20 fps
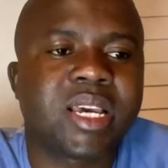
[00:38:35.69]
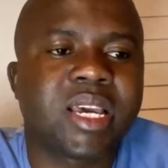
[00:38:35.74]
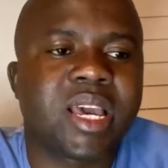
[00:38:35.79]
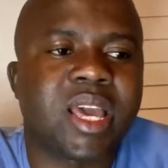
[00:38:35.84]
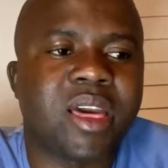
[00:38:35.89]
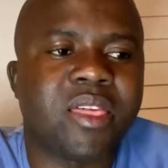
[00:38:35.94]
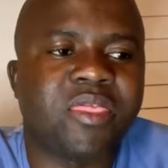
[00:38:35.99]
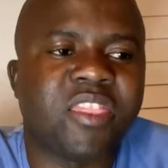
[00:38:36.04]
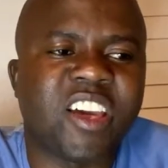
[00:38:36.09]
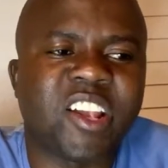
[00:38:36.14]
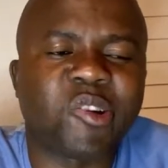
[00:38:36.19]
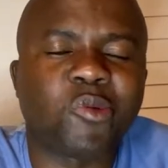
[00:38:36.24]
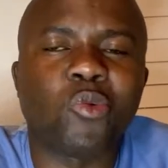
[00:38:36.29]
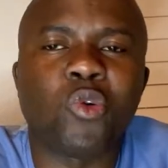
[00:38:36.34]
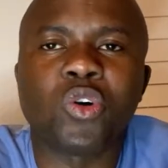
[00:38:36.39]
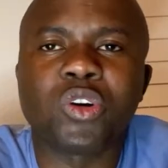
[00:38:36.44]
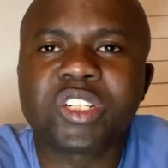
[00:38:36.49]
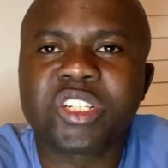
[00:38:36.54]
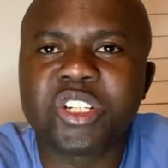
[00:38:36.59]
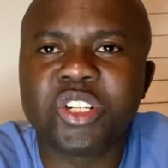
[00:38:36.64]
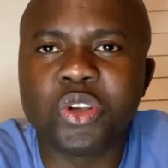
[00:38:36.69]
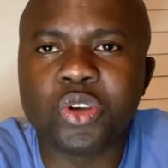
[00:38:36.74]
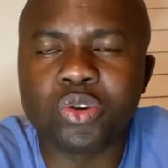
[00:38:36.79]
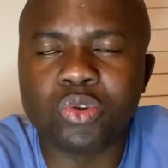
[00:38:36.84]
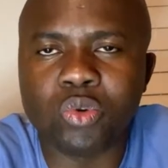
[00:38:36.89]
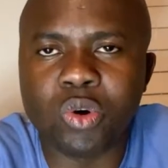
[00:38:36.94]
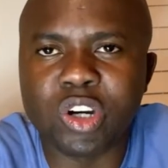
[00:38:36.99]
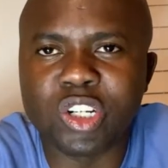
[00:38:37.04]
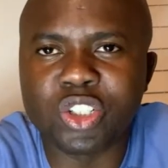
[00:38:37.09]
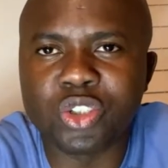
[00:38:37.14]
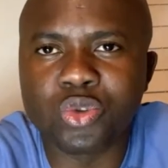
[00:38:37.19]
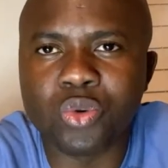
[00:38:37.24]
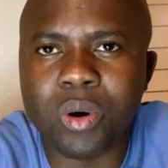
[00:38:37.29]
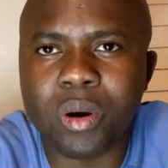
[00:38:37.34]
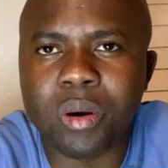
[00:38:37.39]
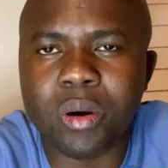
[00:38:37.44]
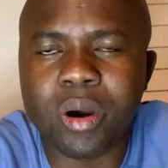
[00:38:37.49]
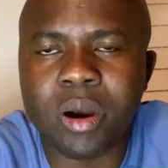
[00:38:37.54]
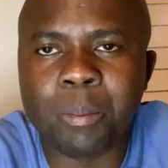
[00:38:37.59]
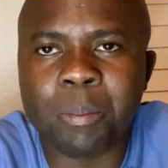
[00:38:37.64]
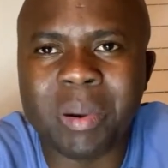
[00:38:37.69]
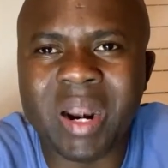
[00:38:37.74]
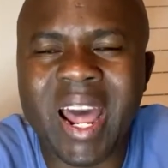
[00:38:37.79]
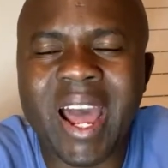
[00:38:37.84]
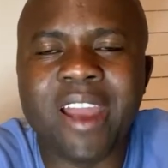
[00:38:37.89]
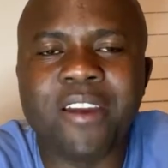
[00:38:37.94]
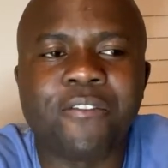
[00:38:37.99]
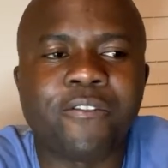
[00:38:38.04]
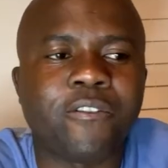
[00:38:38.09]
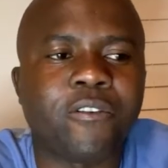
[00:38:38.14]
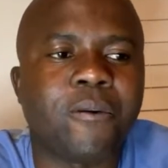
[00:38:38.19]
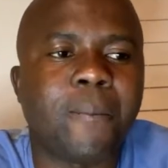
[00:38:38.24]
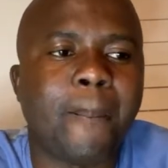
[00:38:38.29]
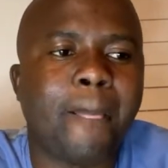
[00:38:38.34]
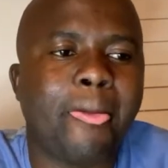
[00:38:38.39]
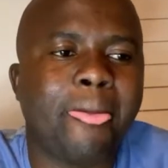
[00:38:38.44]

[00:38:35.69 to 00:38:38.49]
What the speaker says: and then what do you want to apply for.